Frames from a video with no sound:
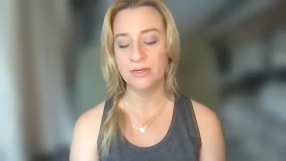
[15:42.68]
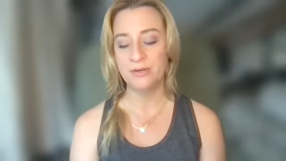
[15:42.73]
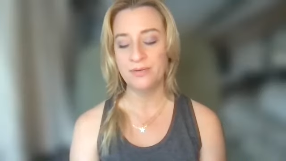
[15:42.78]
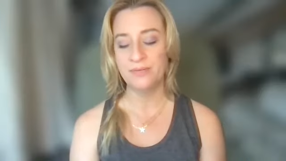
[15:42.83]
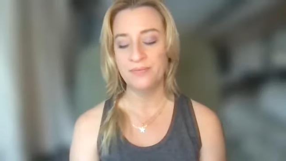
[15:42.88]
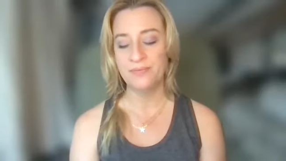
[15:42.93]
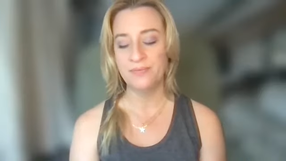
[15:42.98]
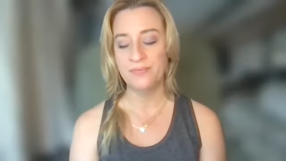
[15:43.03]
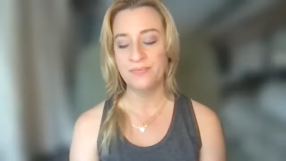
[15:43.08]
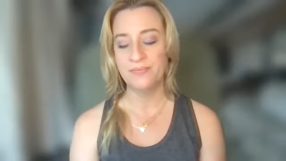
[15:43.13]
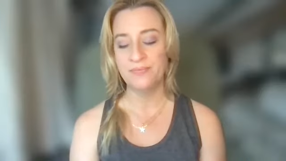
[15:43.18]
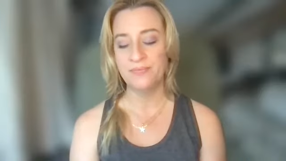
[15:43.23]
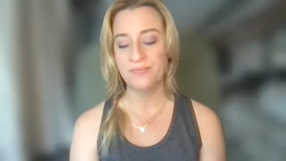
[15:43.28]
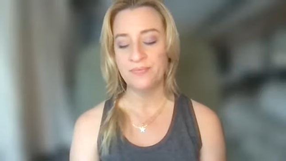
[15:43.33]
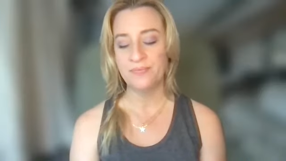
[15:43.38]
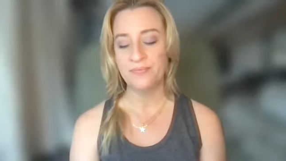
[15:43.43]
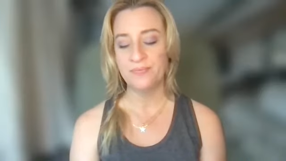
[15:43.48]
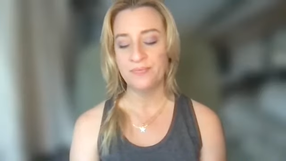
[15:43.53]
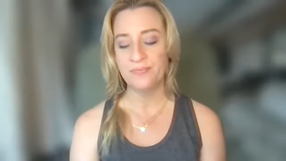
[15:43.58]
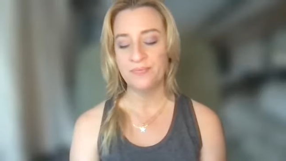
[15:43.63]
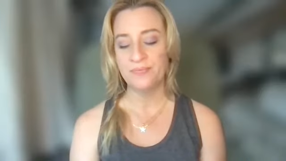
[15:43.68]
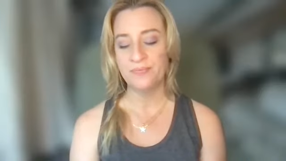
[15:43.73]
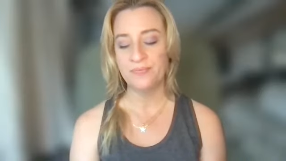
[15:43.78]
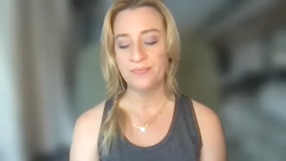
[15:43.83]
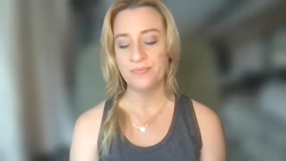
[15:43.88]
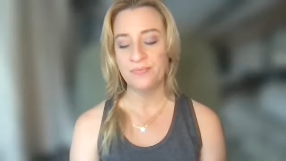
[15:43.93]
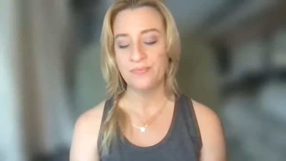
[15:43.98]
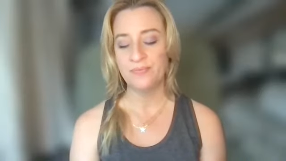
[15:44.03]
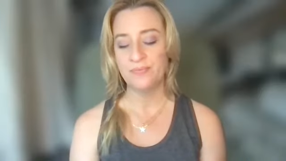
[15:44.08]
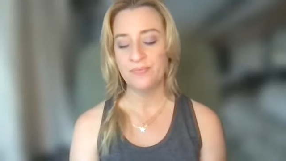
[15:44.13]

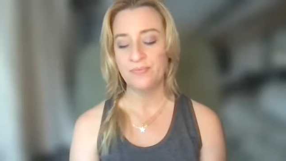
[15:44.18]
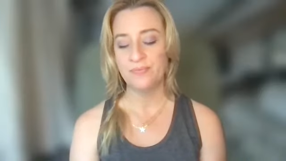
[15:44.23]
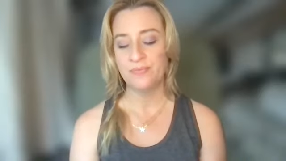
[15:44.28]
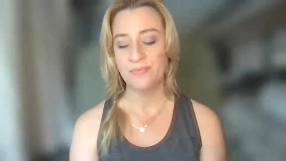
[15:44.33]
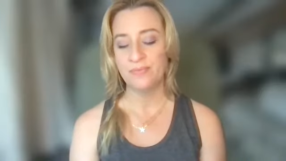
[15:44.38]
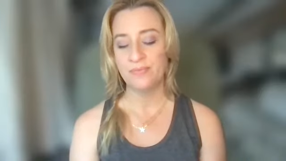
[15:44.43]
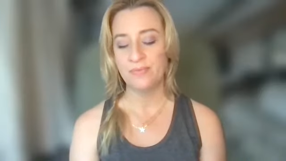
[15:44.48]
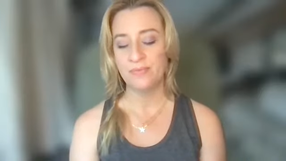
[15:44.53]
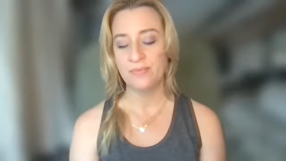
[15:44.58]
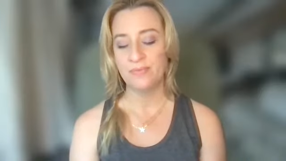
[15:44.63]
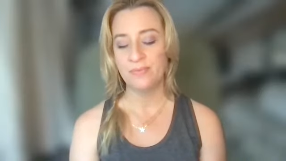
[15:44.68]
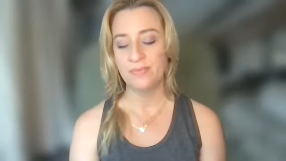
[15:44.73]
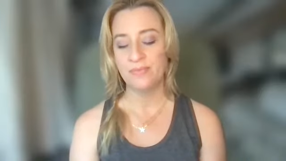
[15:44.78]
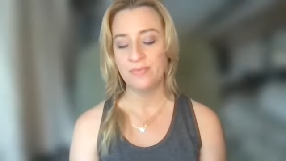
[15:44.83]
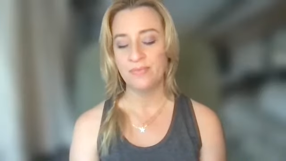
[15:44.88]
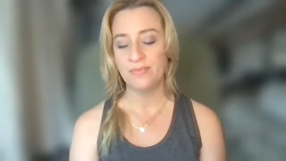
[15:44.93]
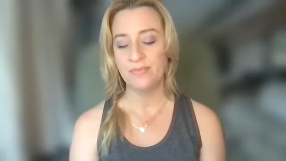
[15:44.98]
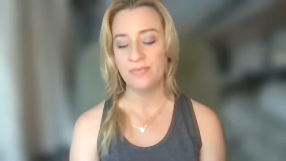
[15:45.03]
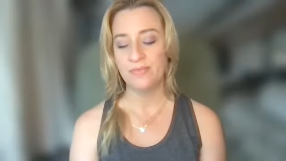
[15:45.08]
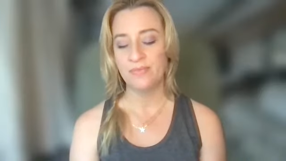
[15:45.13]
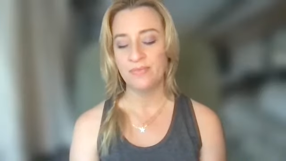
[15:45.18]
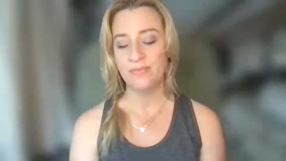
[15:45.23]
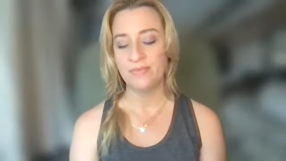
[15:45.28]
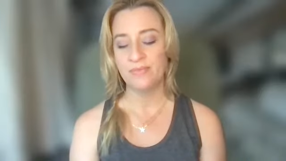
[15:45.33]
Nothing is said.